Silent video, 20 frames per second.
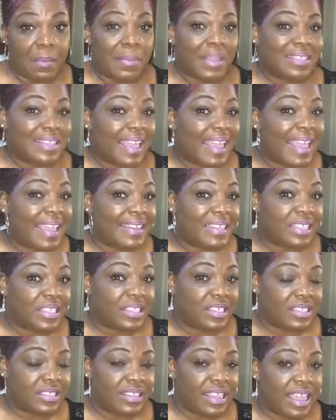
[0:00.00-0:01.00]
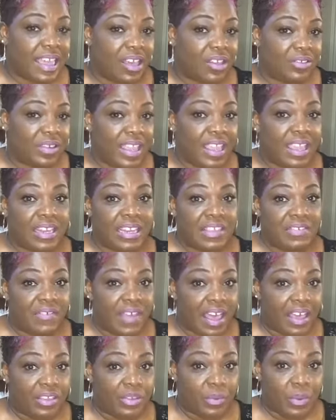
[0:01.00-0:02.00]
Because I had to sit down and
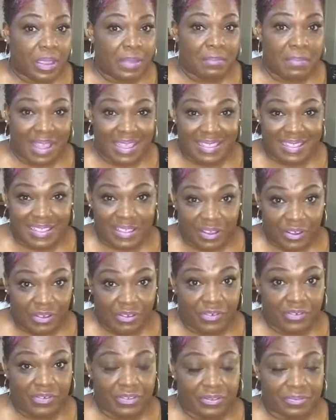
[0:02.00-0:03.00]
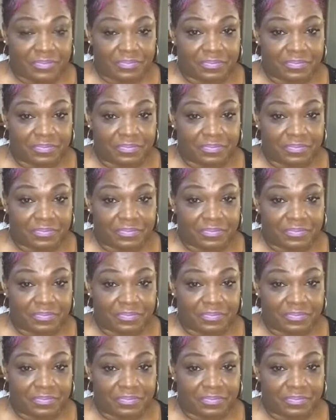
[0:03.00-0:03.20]
evaluate myself.